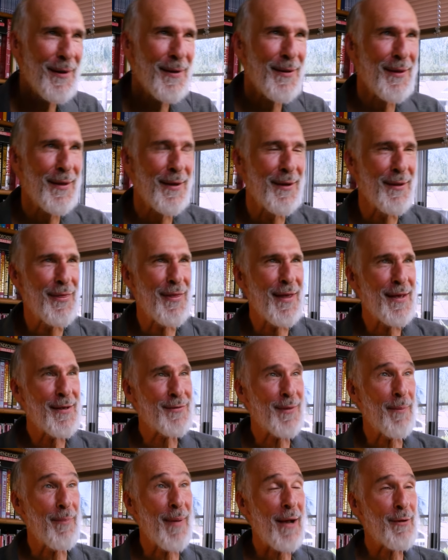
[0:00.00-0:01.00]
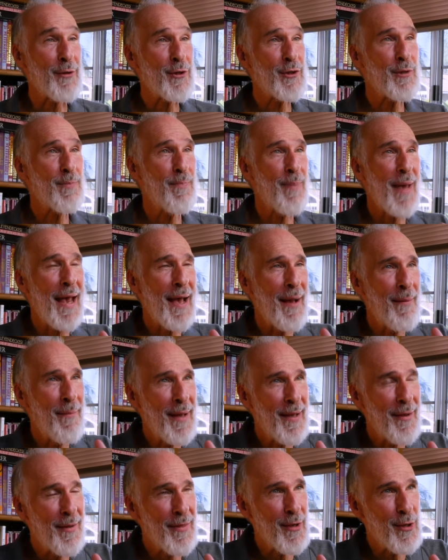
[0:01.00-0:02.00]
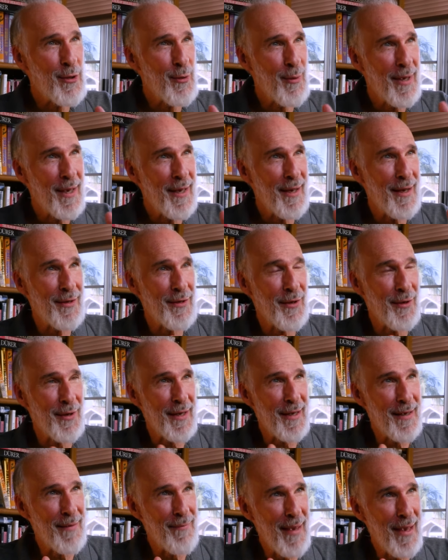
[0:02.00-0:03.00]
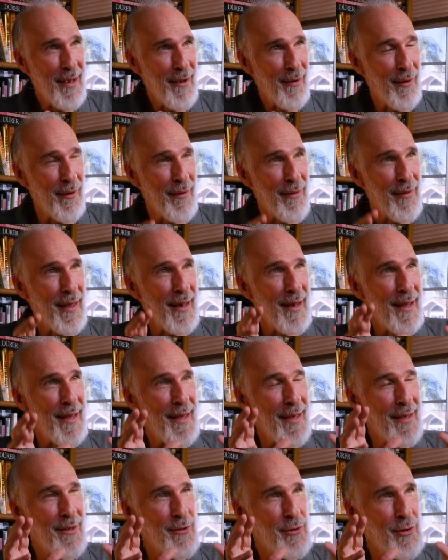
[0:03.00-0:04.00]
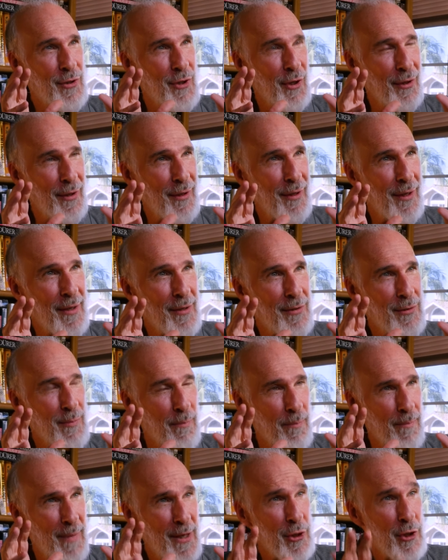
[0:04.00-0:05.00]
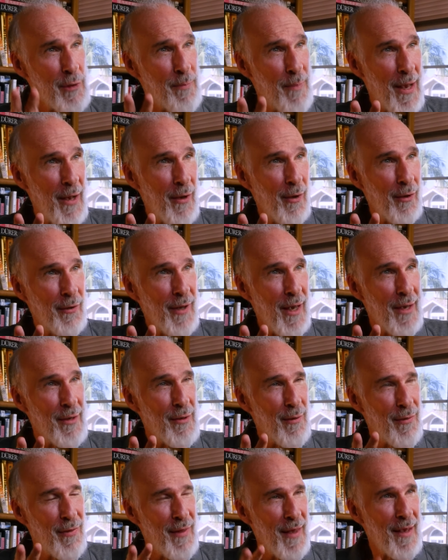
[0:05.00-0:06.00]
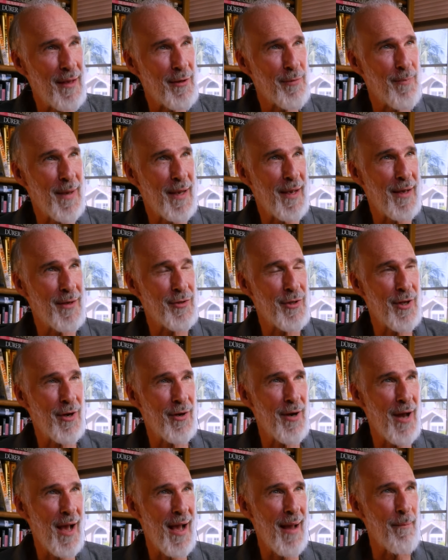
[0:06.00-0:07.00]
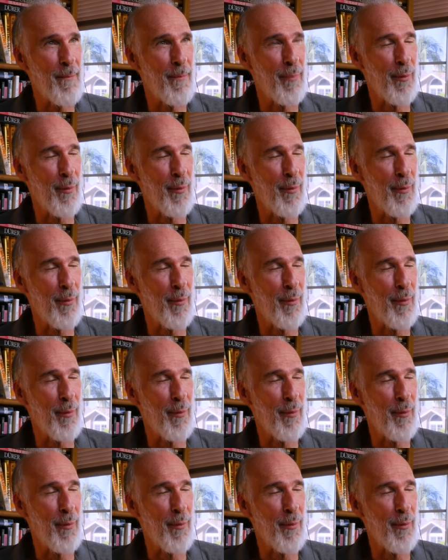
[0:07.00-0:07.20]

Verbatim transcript: the things about spam that you get in your email that is is misspelled and you think it's because they're not